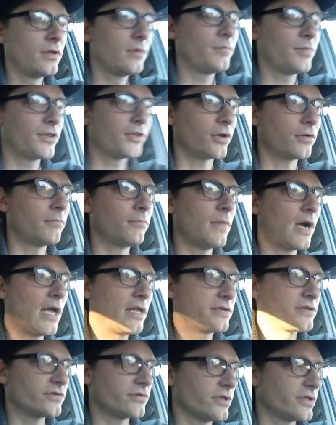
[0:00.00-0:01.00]
but they're
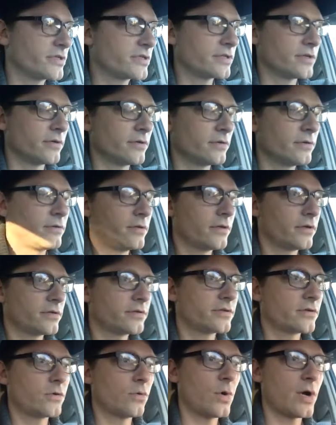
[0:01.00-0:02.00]
monstrous. They're
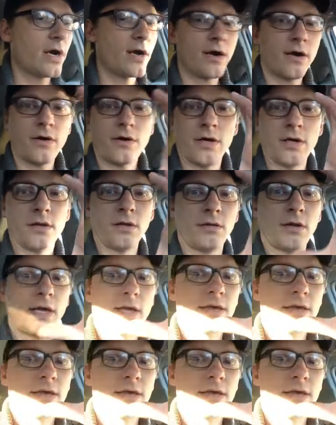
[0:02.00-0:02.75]
square and